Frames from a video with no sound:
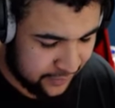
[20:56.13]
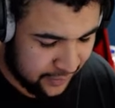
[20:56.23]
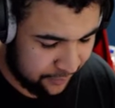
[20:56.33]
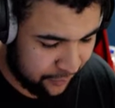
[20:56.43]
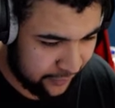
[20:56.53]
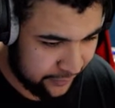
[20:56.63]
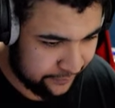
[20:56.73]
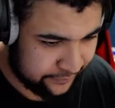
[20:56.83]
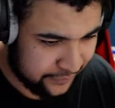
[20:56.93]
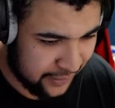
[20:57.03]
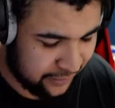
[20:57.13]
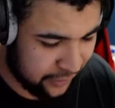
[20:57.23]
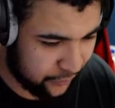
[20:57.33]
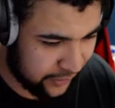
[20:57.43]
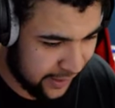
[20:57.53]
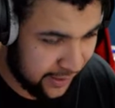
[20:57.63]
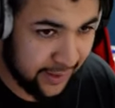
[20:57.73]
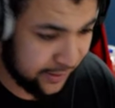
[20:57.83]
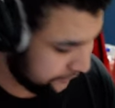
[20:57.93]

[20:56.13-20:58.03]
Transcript: Come on, let's see what we get here.